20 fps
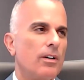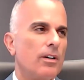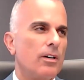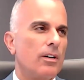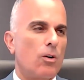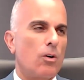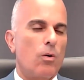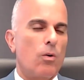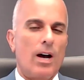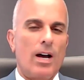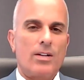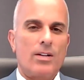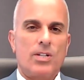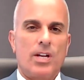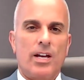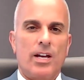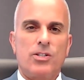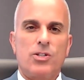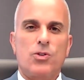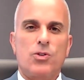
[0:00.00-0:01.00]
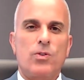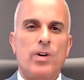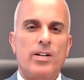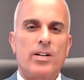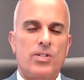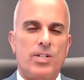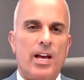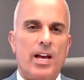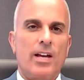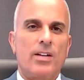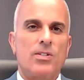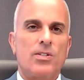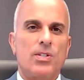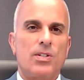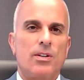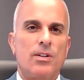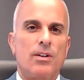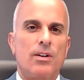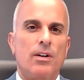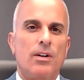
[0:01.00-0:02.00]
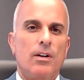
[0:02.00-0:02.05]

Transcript: a quasi stress test